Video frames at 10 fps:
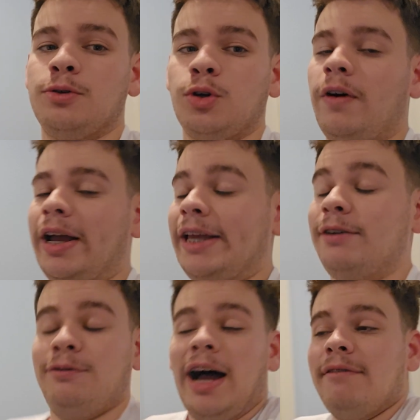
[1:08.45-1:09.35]
So if I
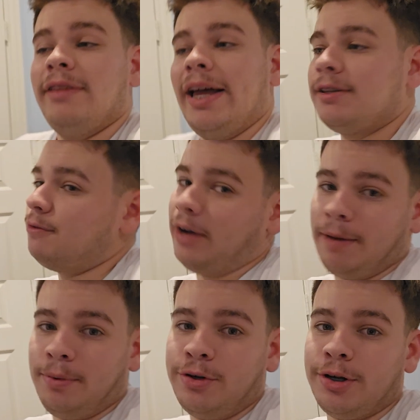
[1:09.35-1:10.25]
get 5 likes,
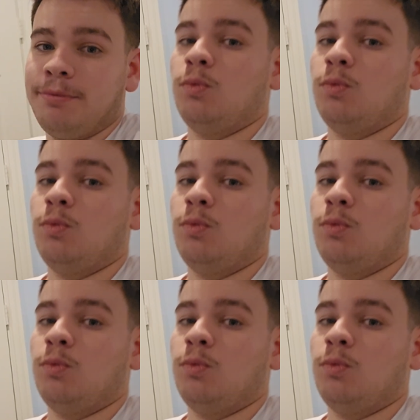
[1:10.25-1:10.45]
5 push-ups.